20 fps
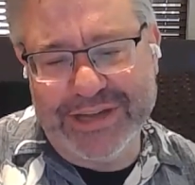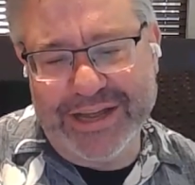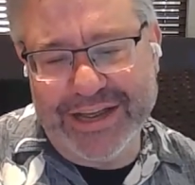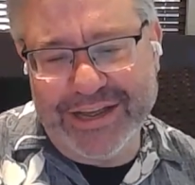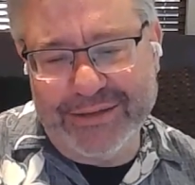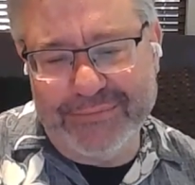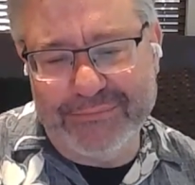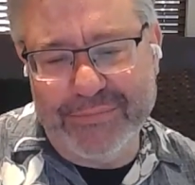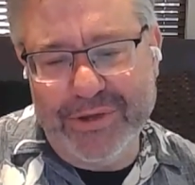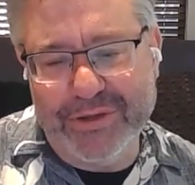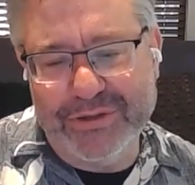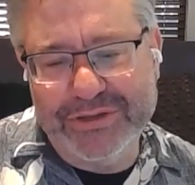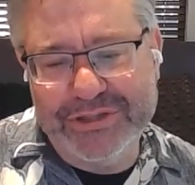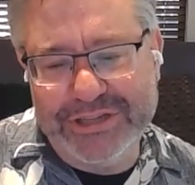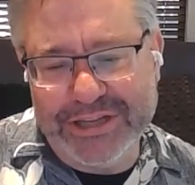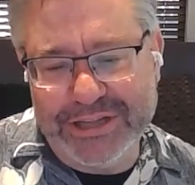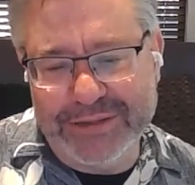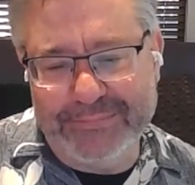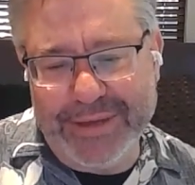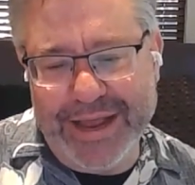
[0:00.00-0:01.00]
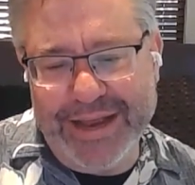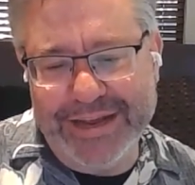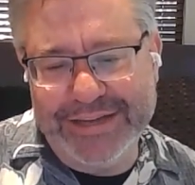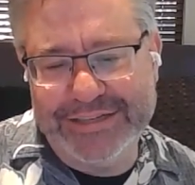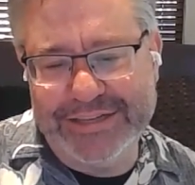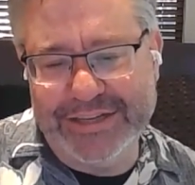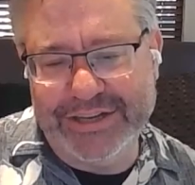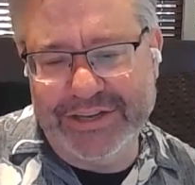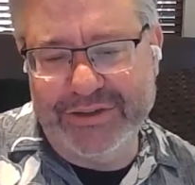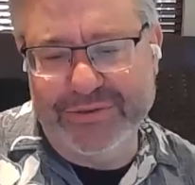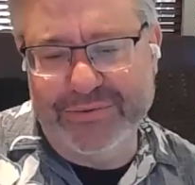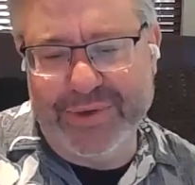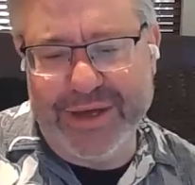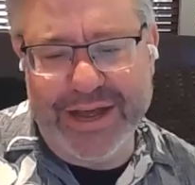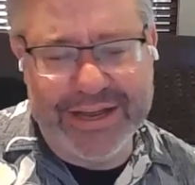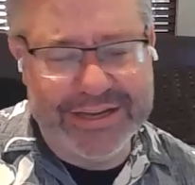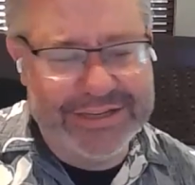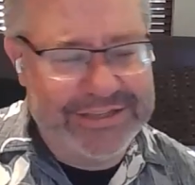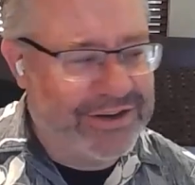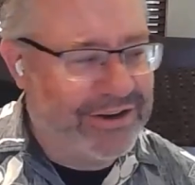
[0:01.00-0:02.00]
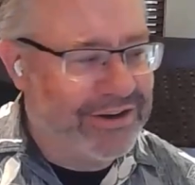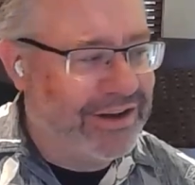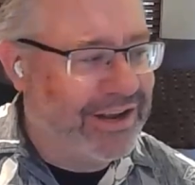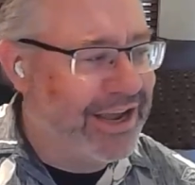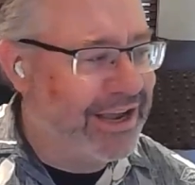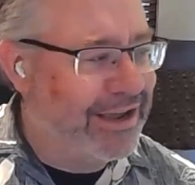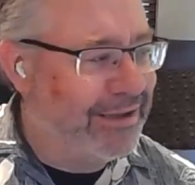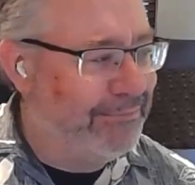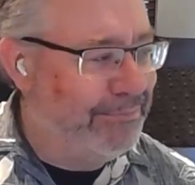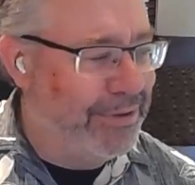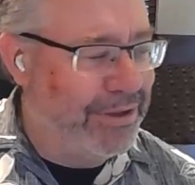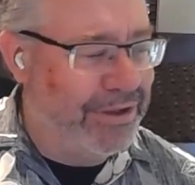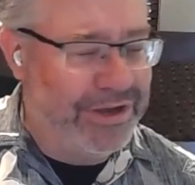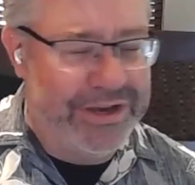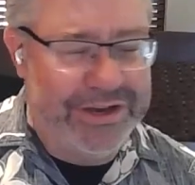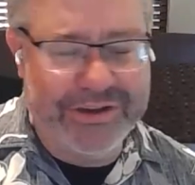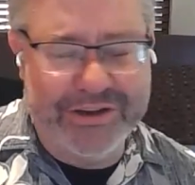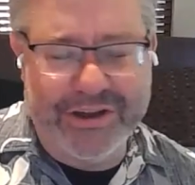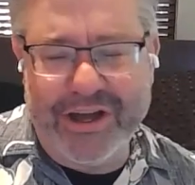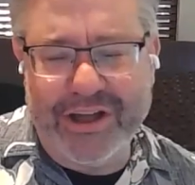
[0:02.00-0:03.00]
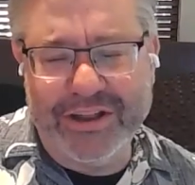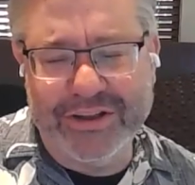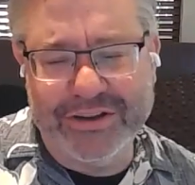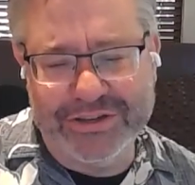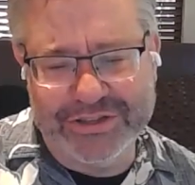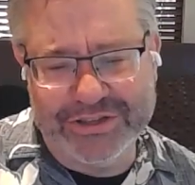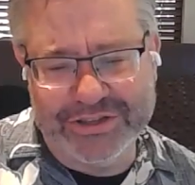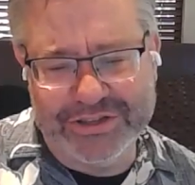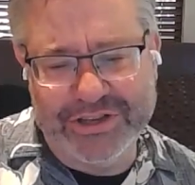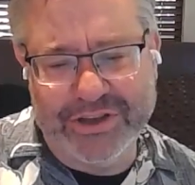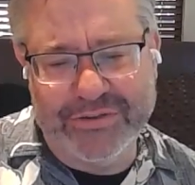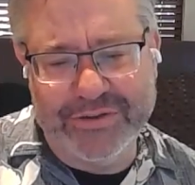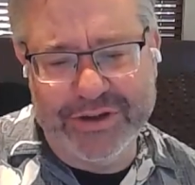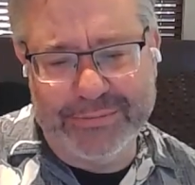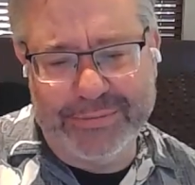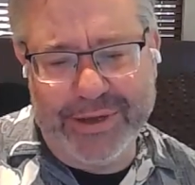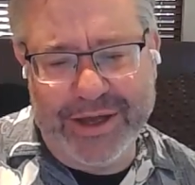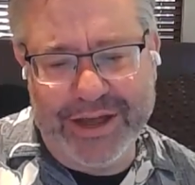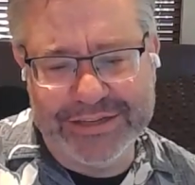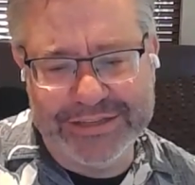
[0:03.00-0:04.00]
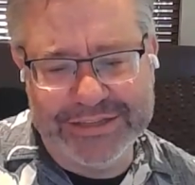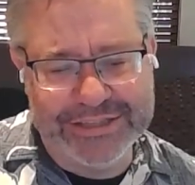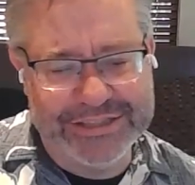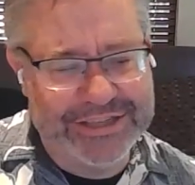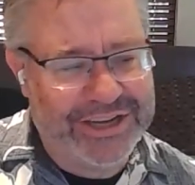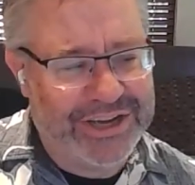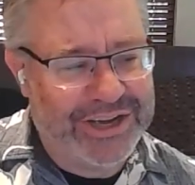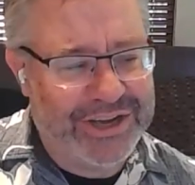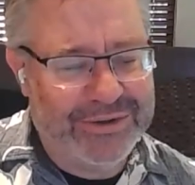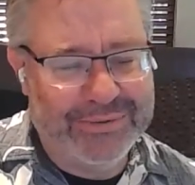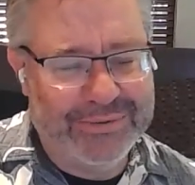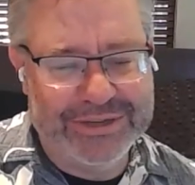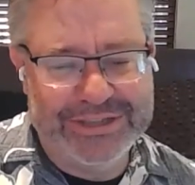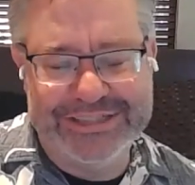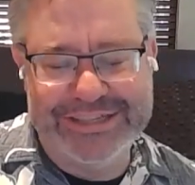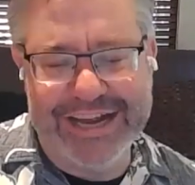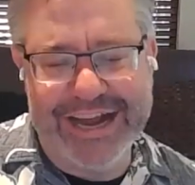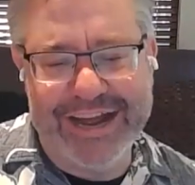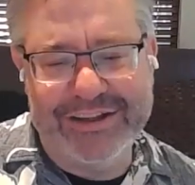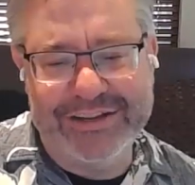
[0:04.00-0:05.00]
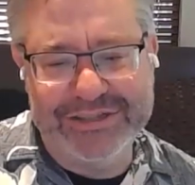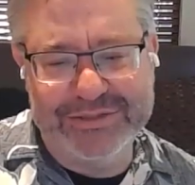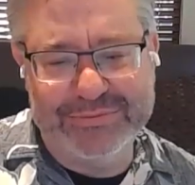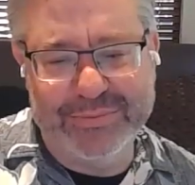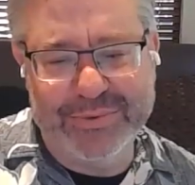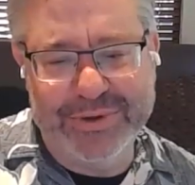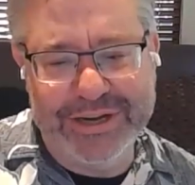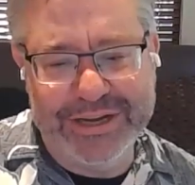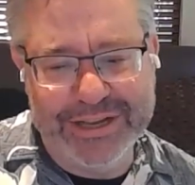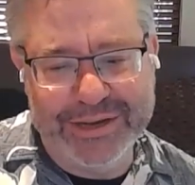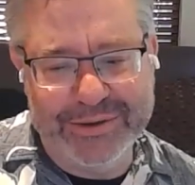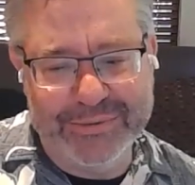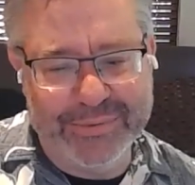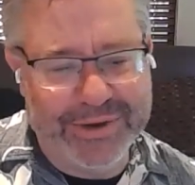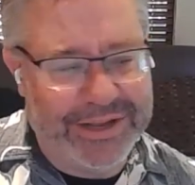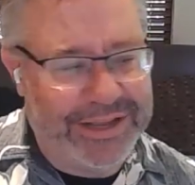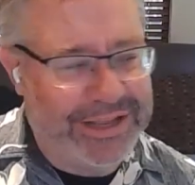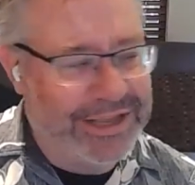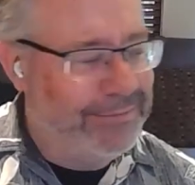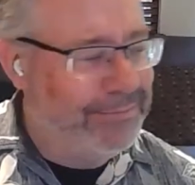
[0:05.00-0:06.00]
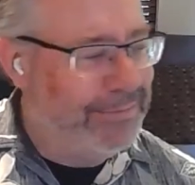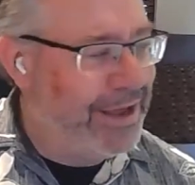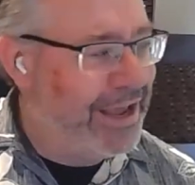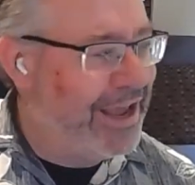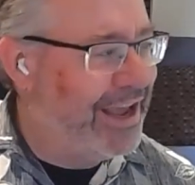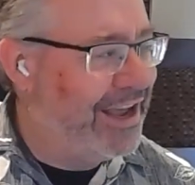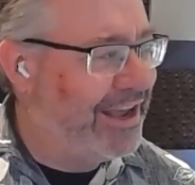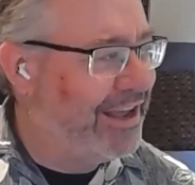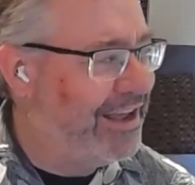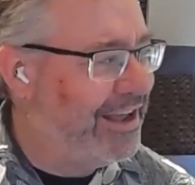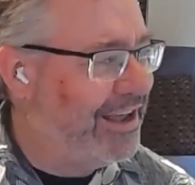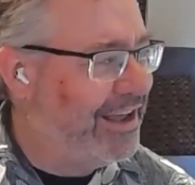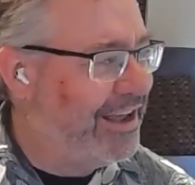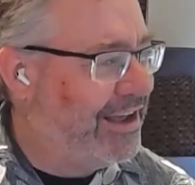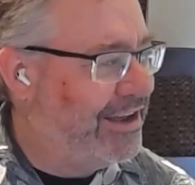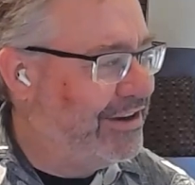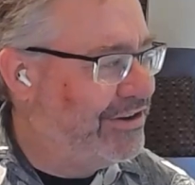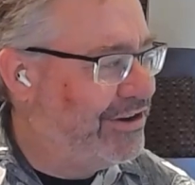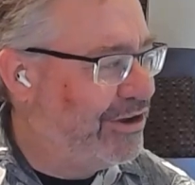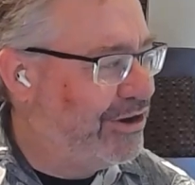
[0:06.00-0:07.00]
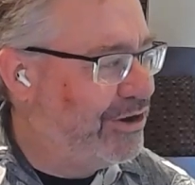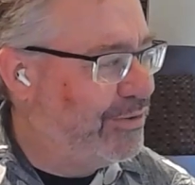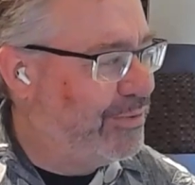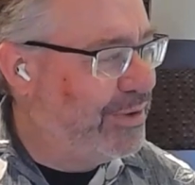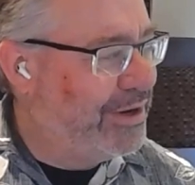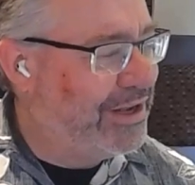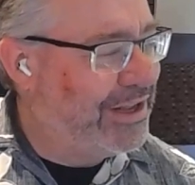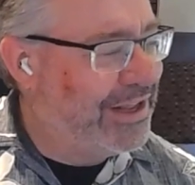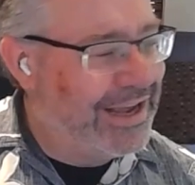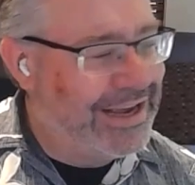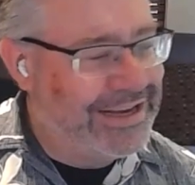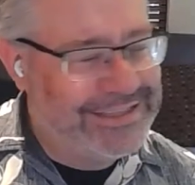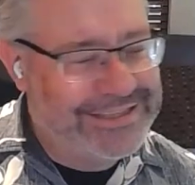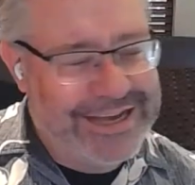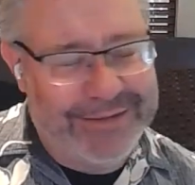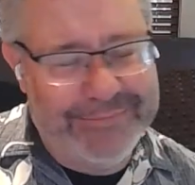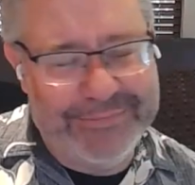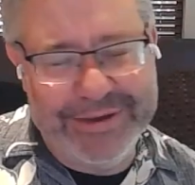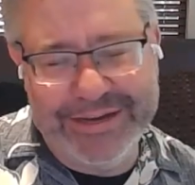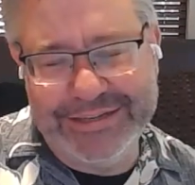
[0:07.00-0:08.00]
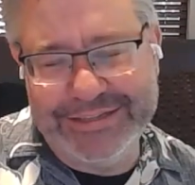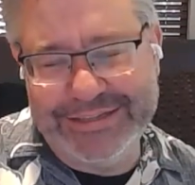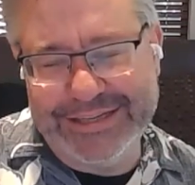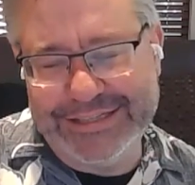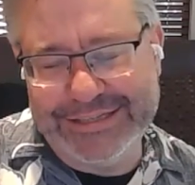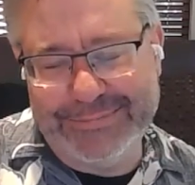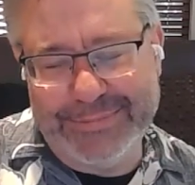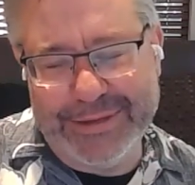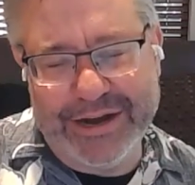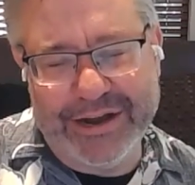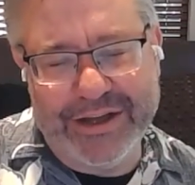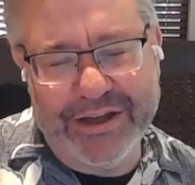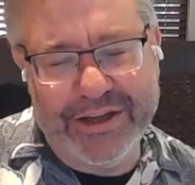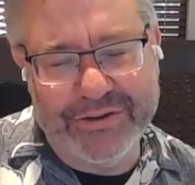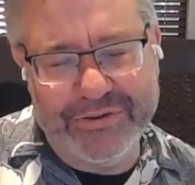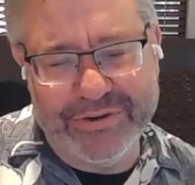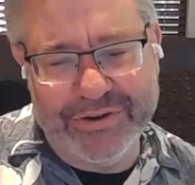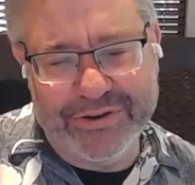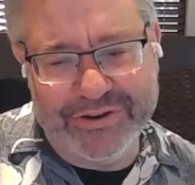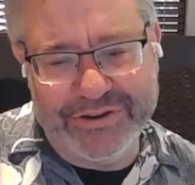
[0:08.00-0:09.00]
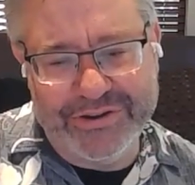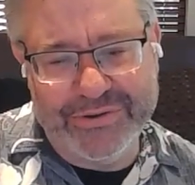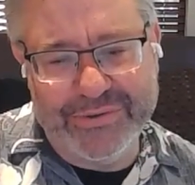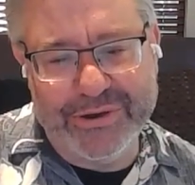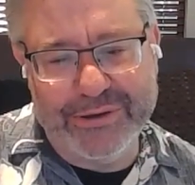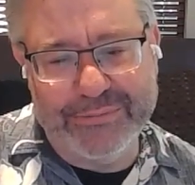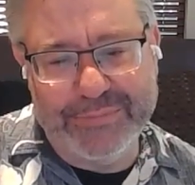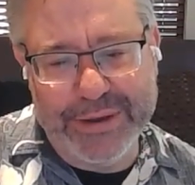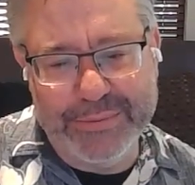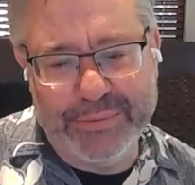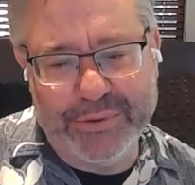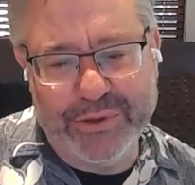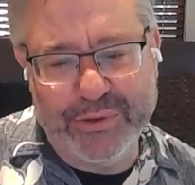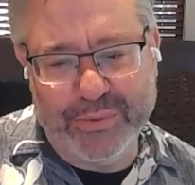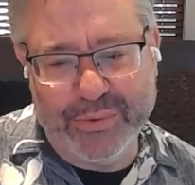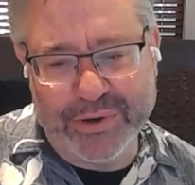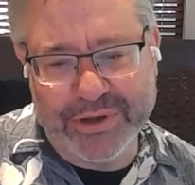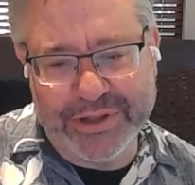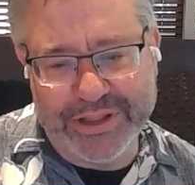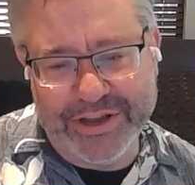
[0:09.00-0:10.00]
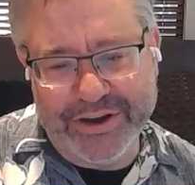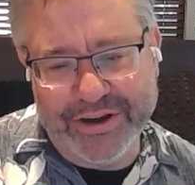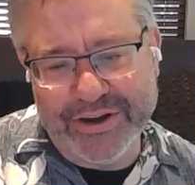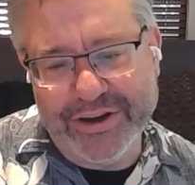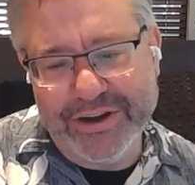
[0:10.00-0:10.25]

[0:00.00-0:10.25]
Like most of the banks in the US are $1 billion or so in deposits, which sounds really, really big until you realize that means it's about 100 or 200 people who work there.